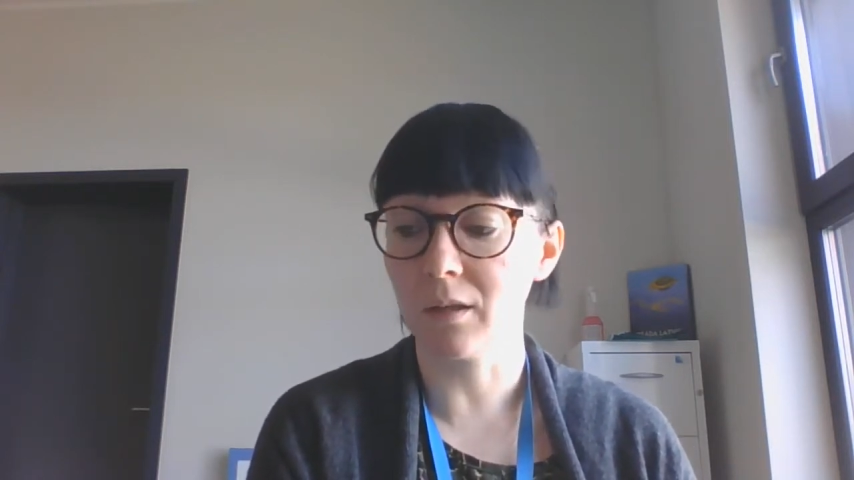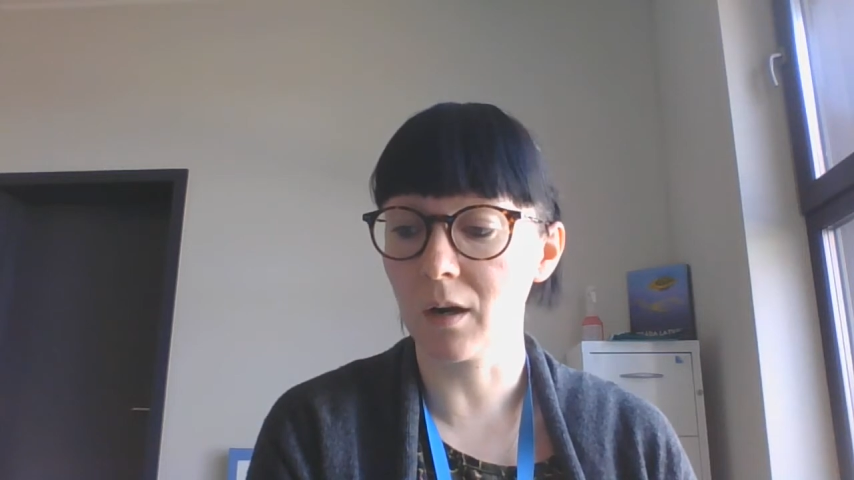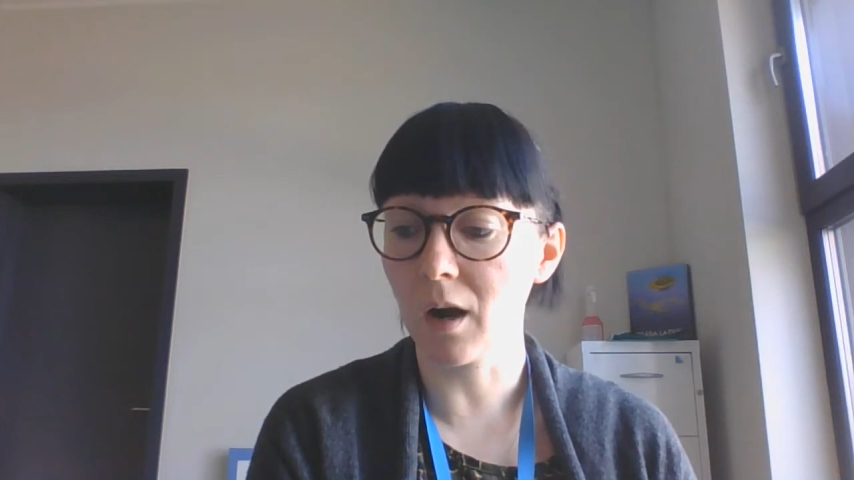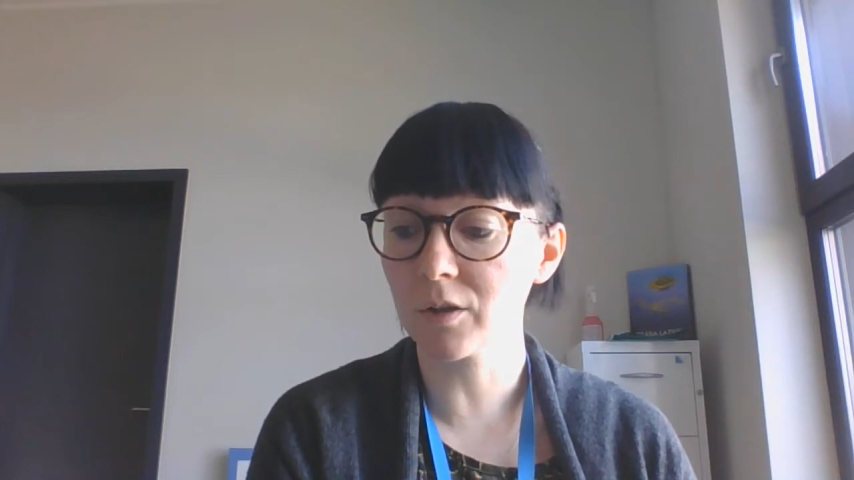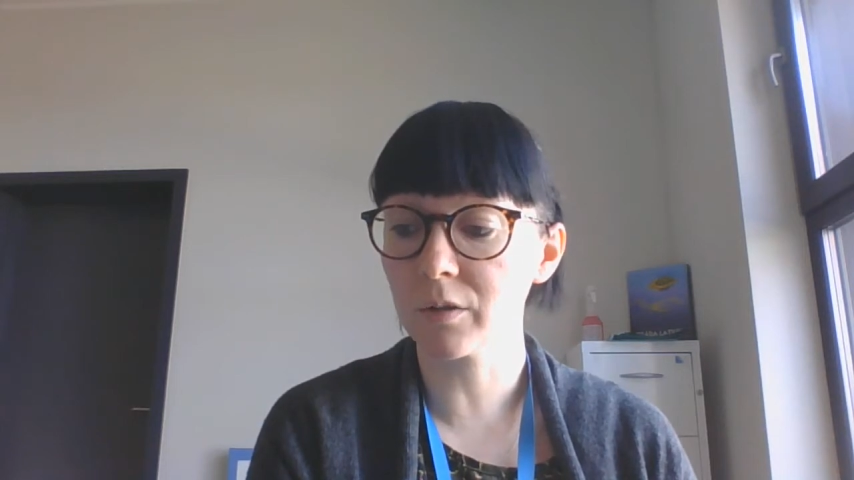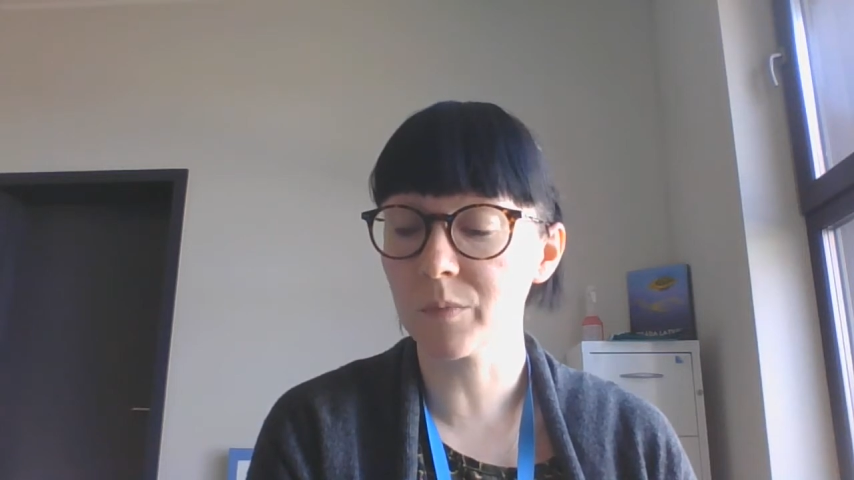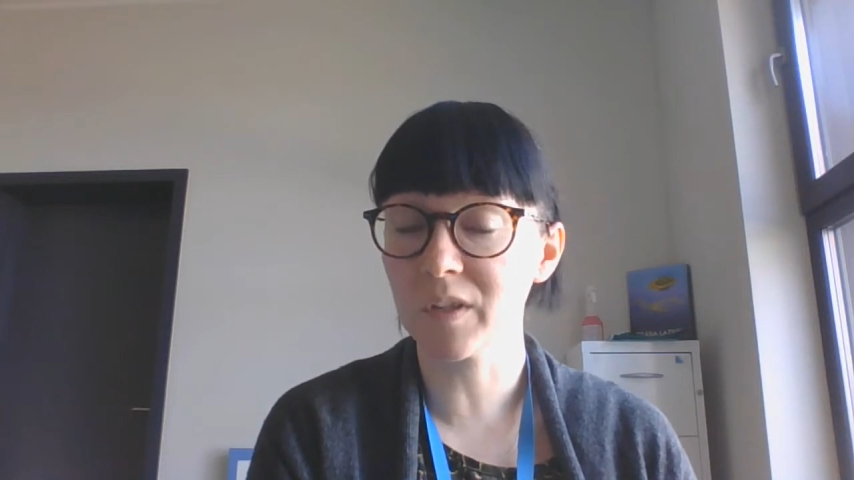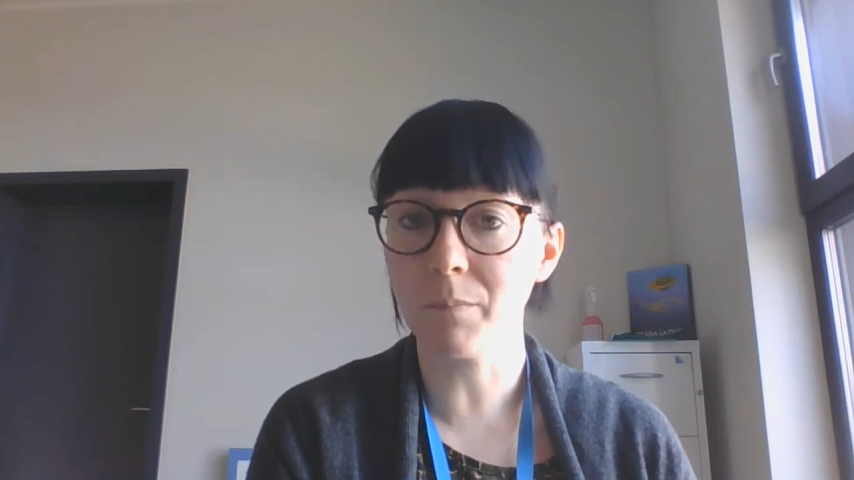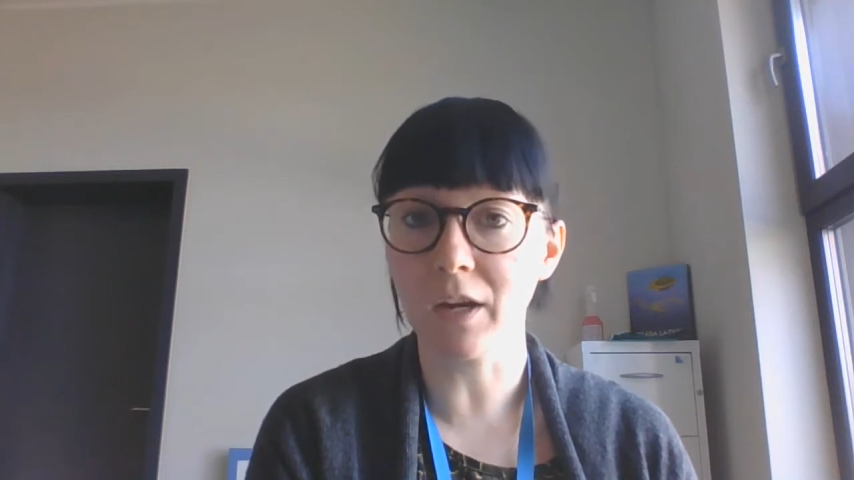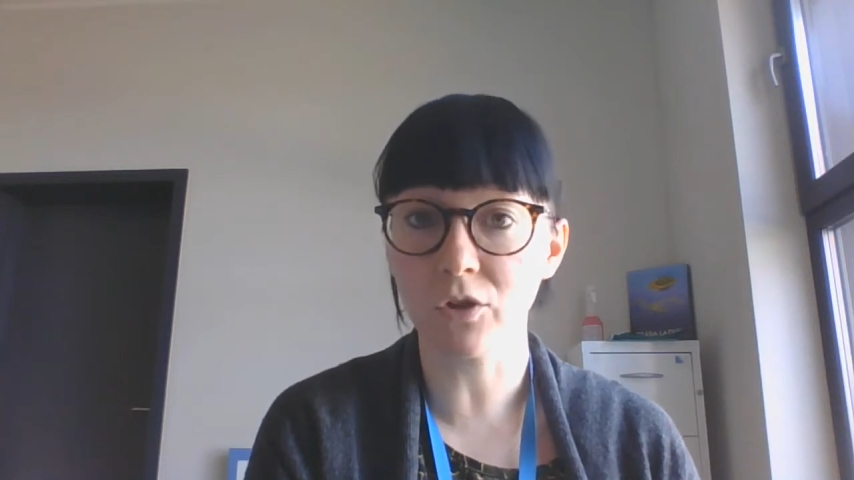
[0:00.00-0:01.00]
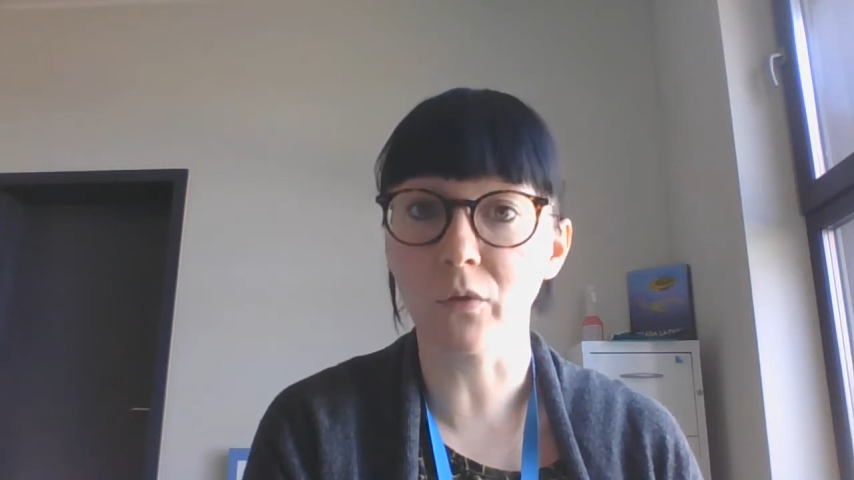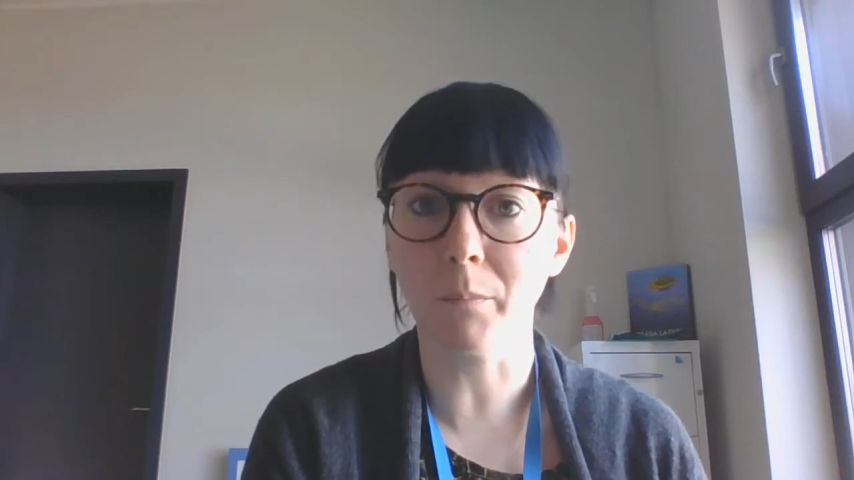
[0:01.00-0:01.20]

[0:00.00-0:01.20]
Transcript: there are some special